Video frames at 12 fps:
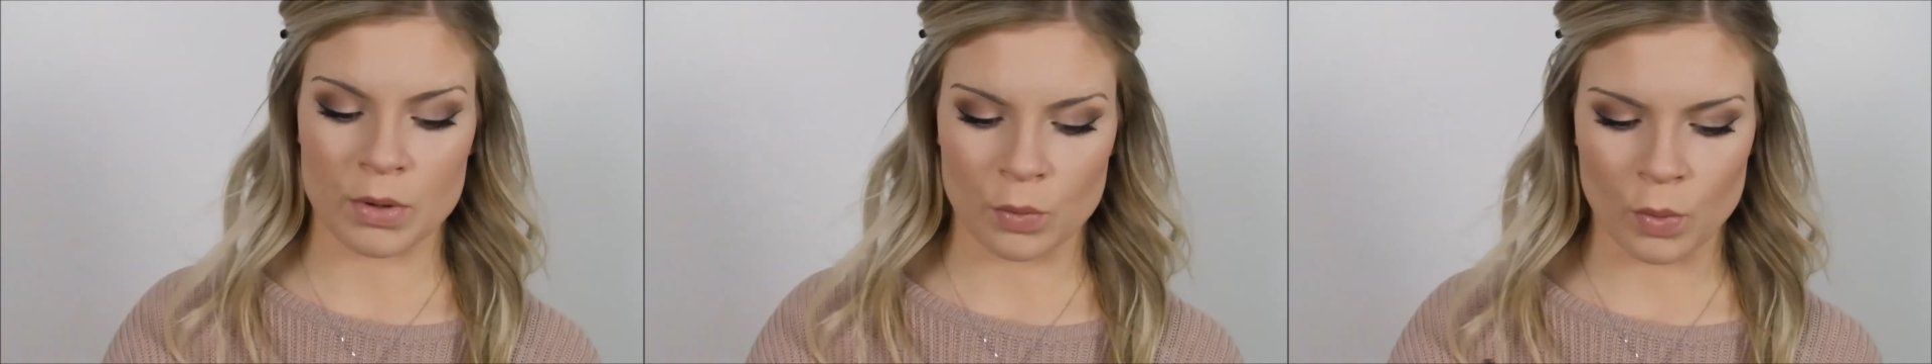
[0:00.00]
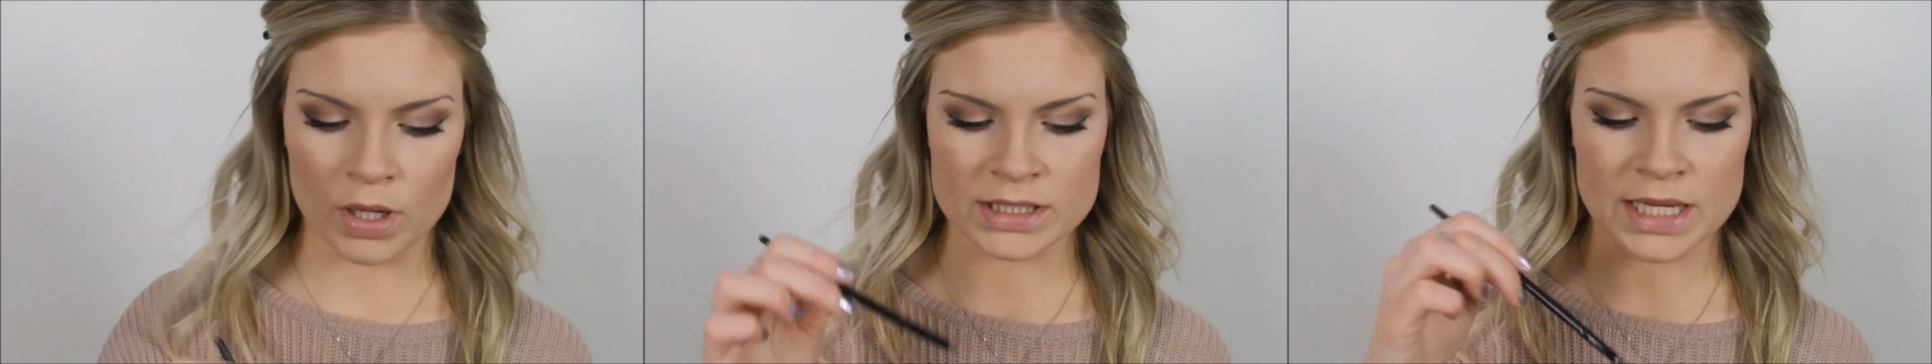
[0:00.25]

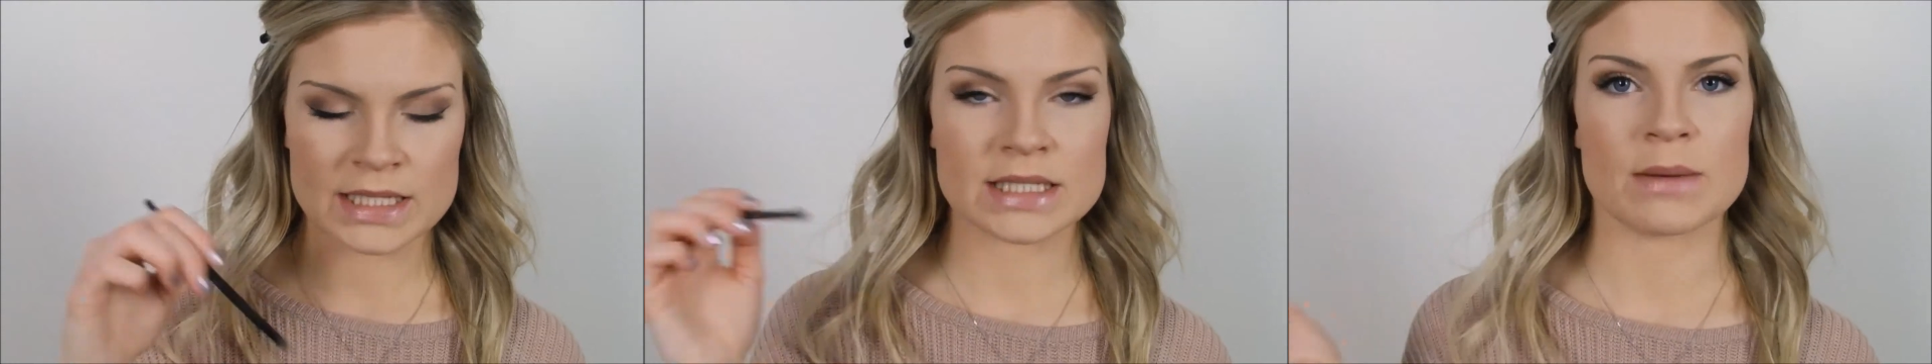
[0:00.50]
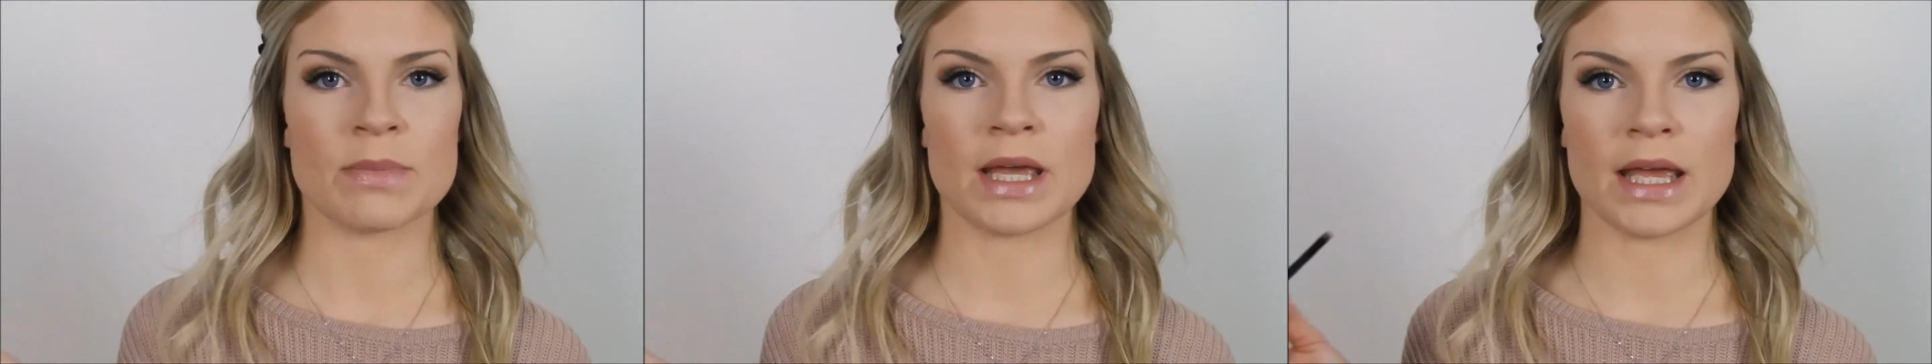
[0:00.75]
once I
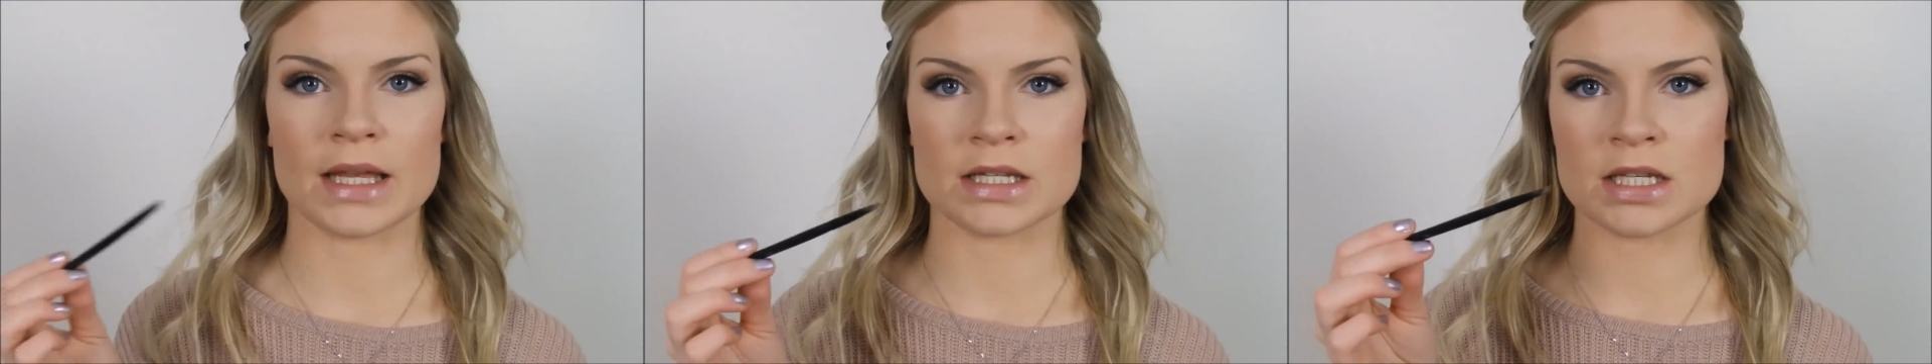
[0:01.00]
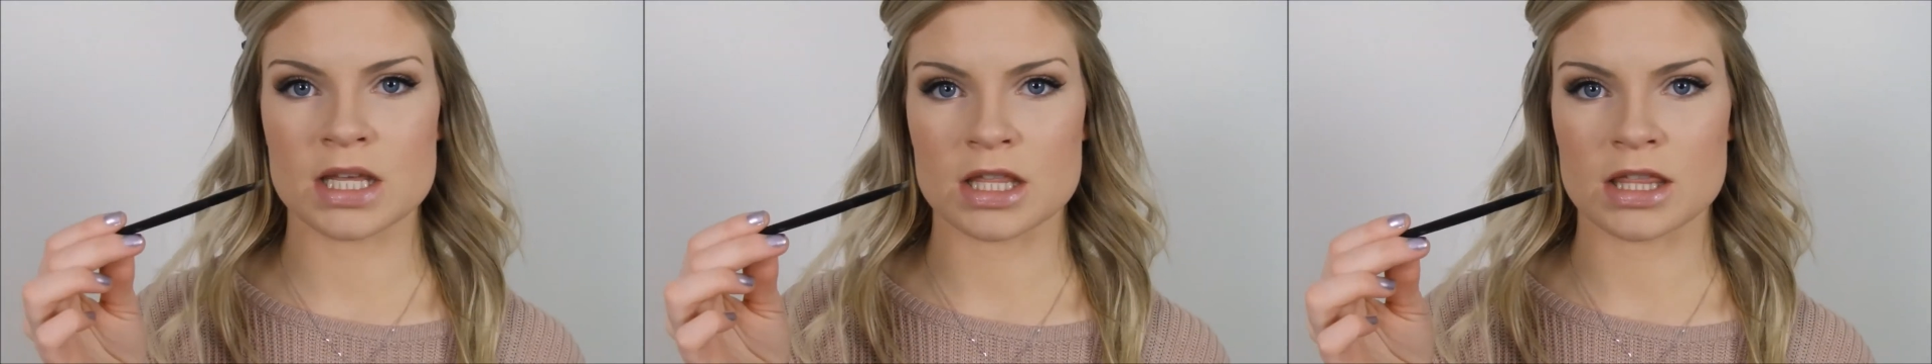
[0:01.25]
dip it
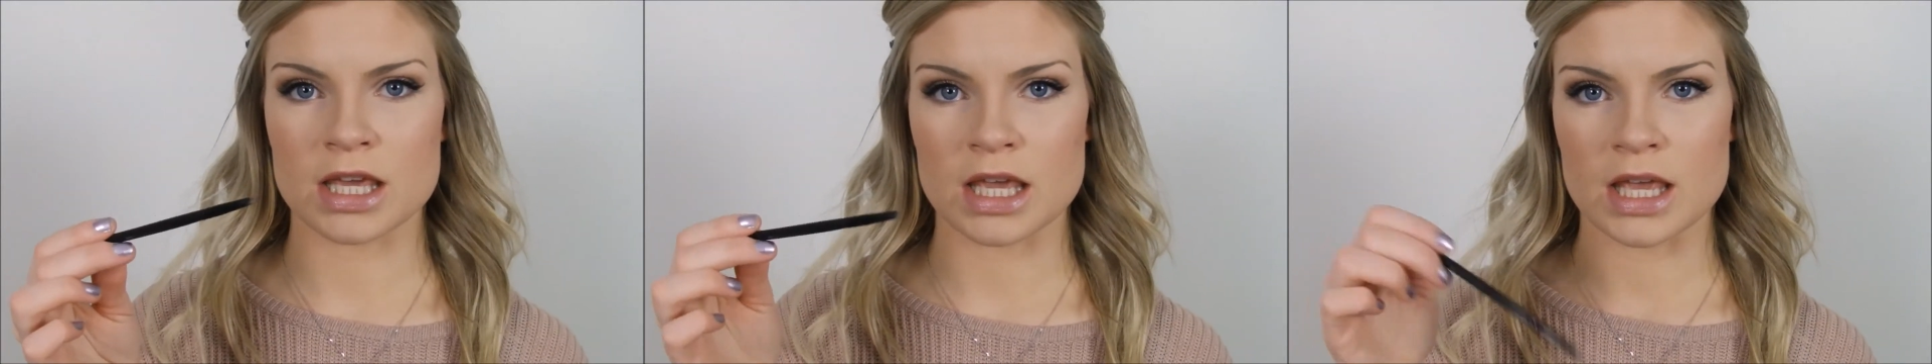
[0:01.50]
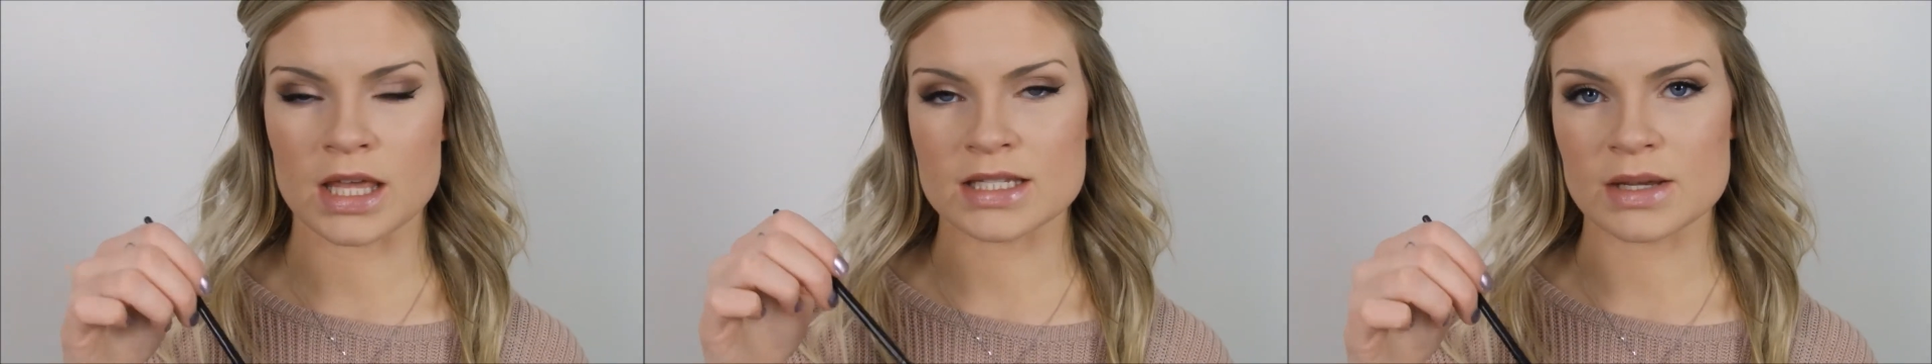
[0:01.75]
into
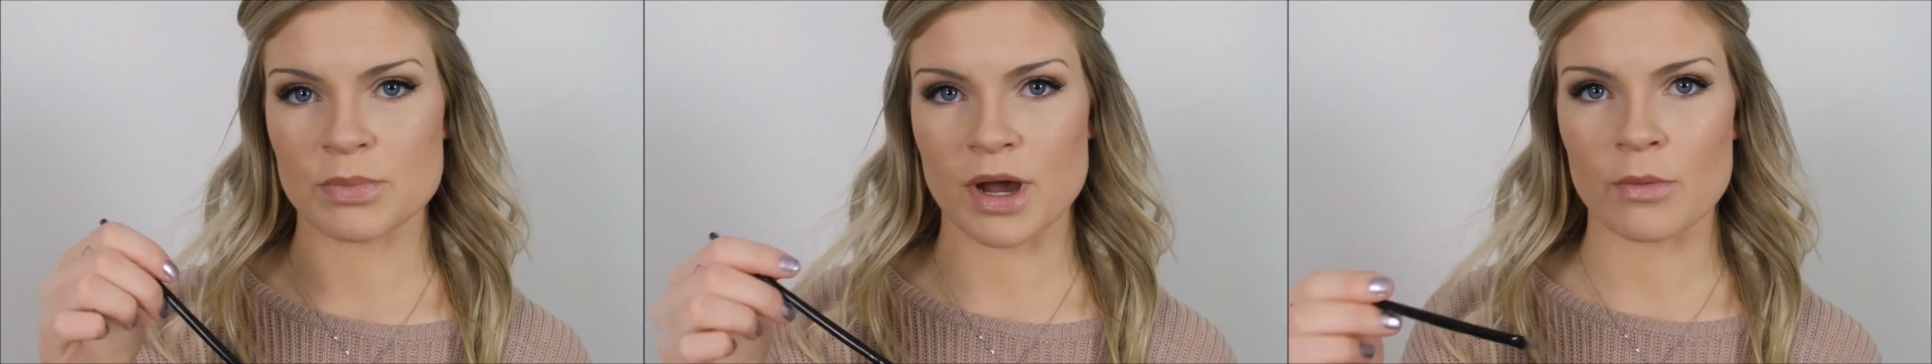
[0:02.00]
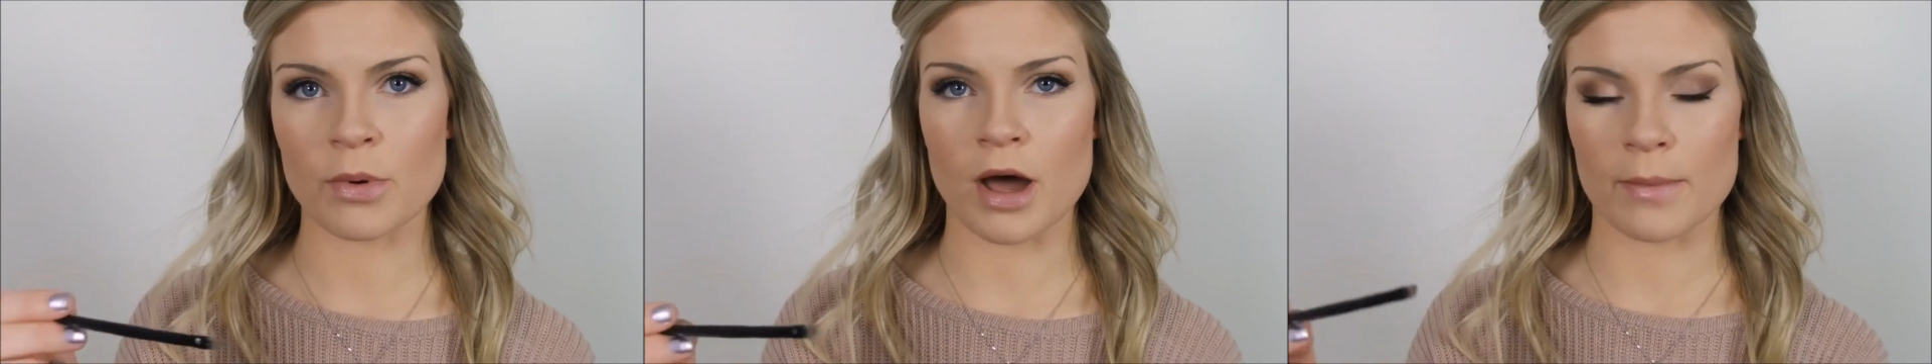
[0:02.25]
the Dip
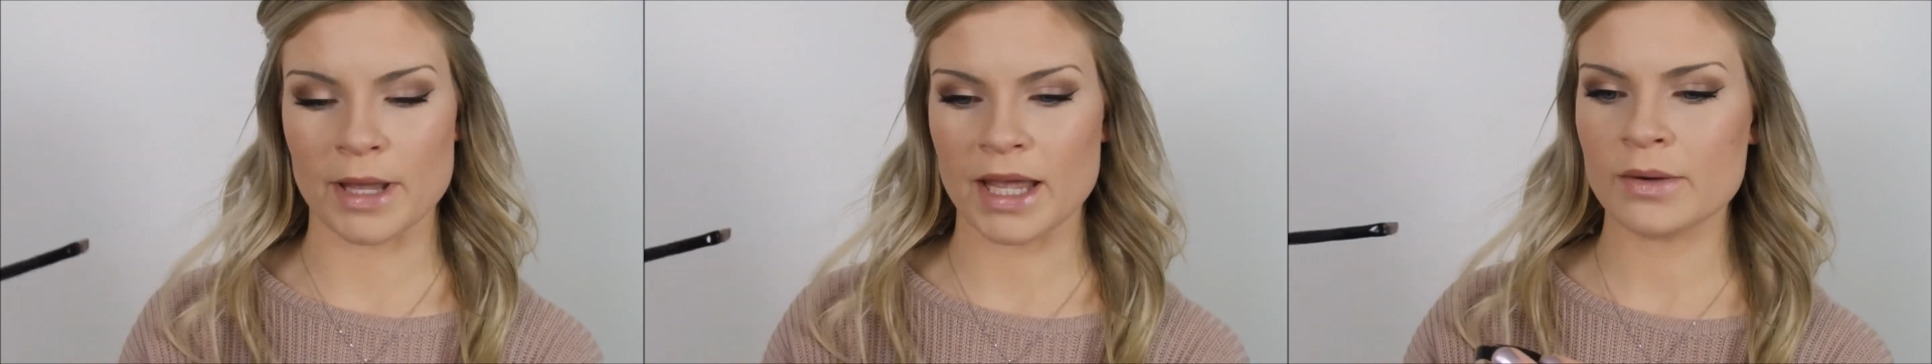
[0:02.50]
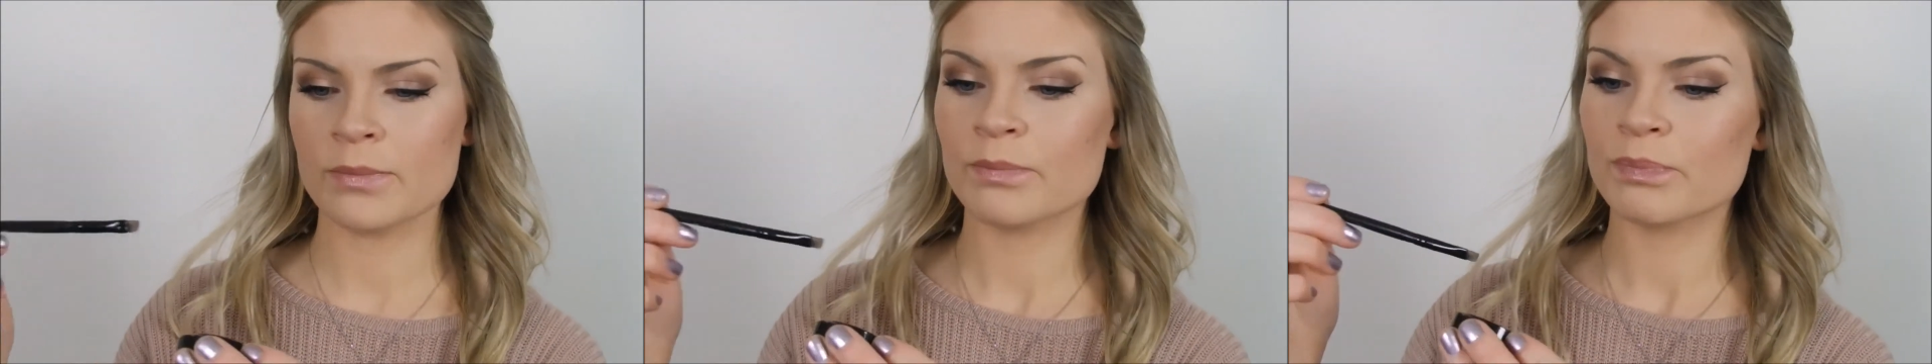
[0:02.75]
Brow
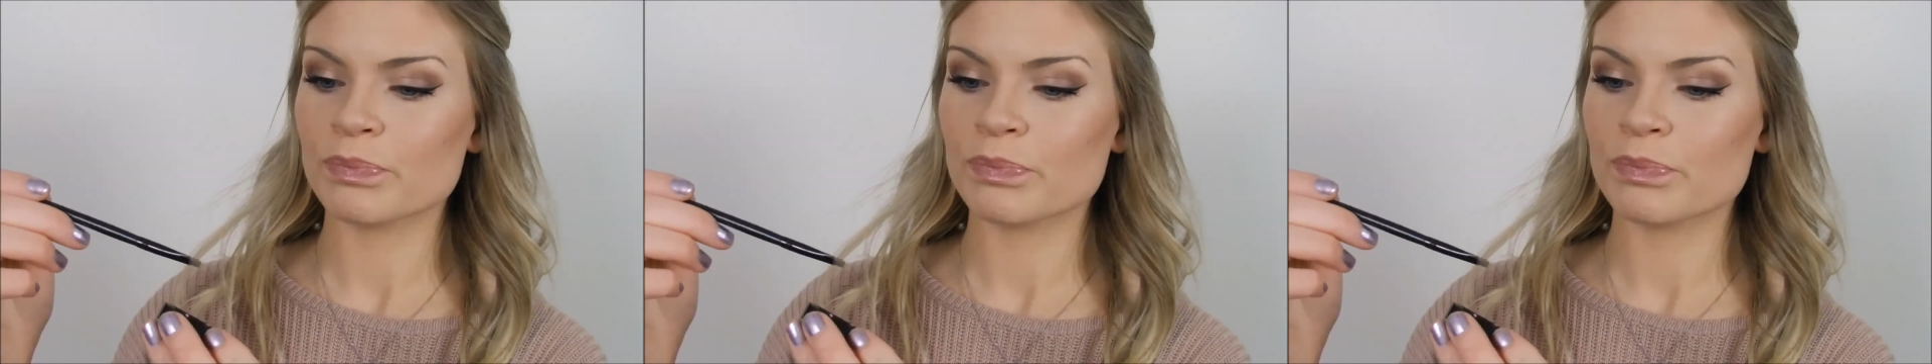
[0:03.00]
Pomade,